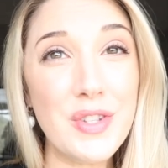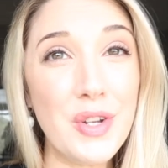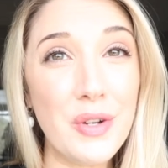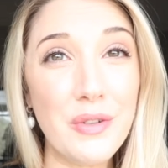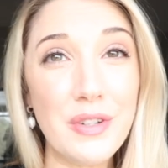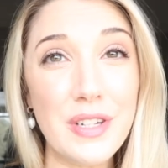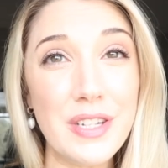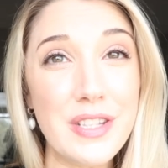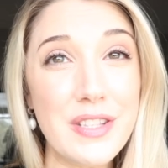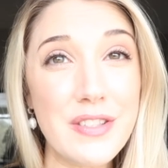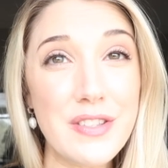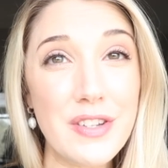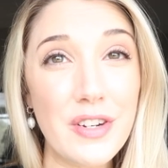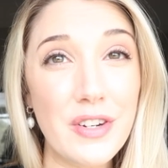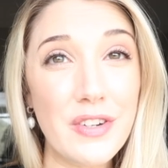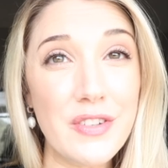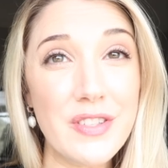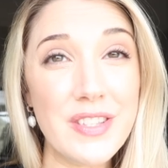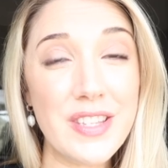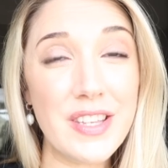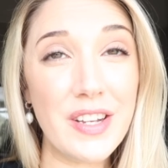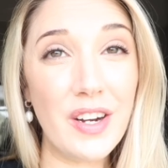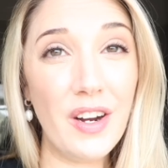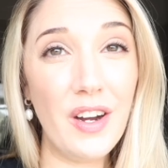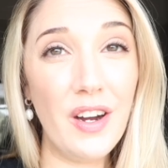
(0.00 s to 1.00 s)
no
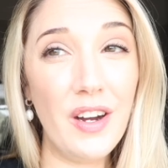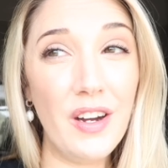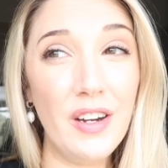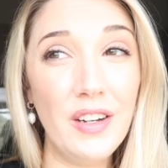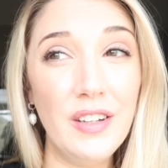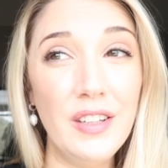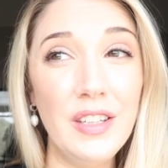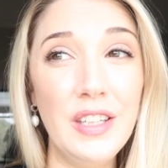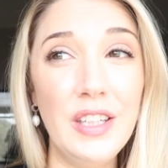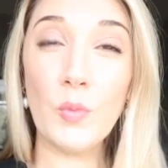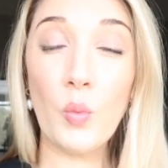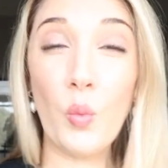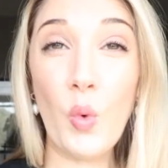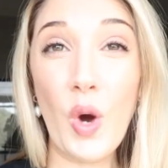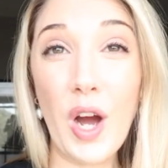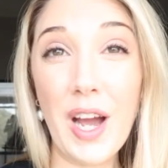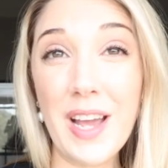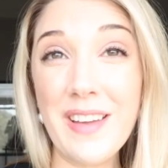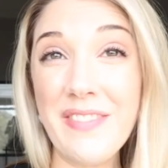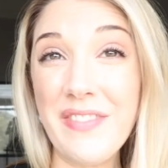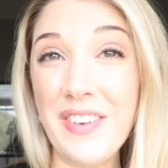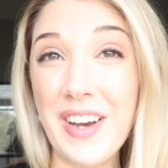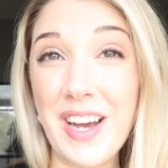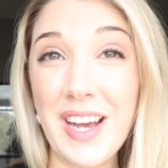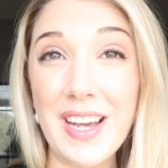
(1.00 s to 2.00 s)
concerns at all.
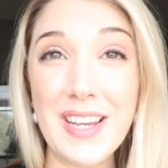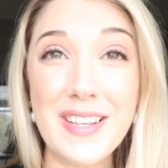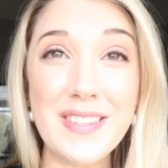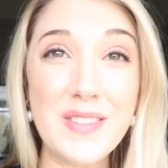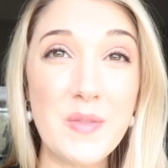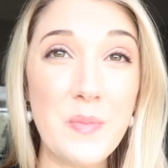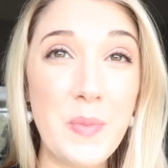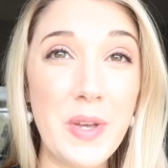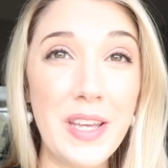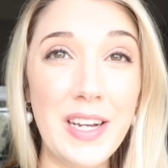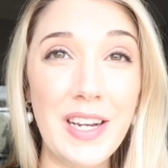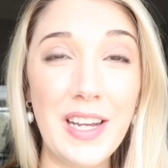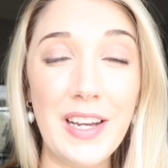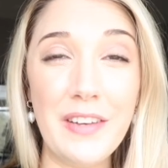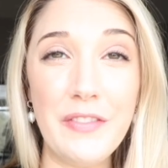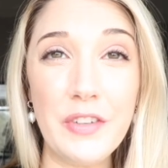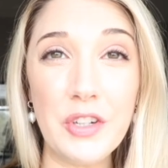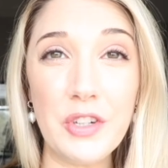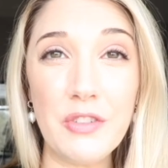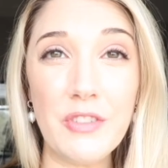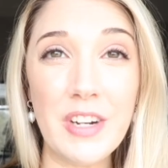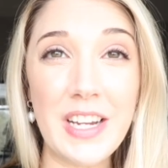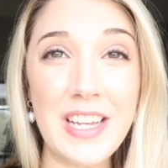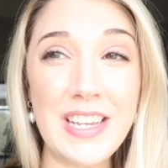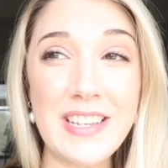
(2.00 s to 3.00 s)
Wi-Fi's been of a
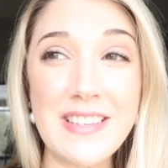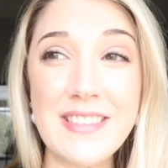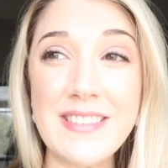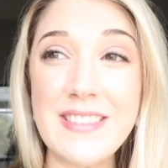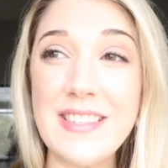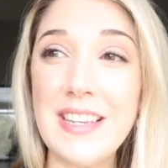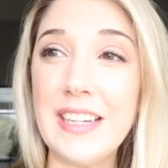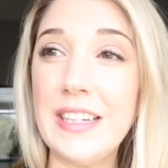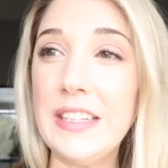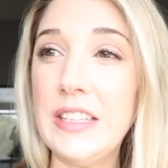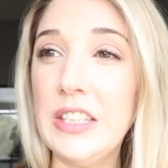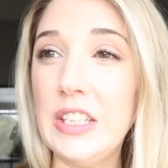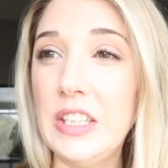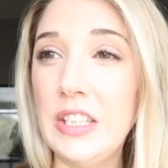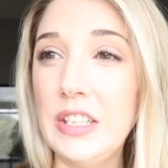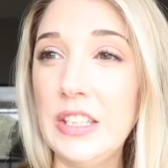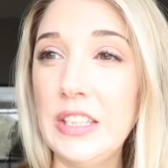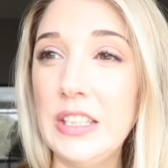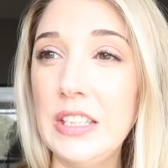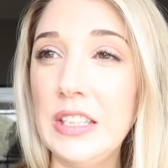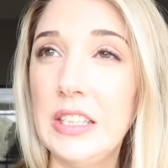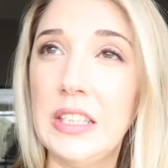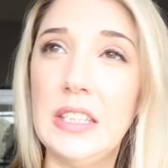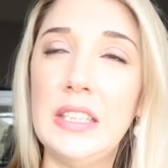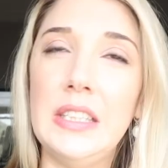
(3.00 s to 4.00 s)
great
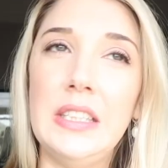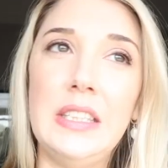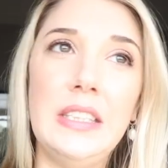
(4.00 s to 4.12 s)
signal.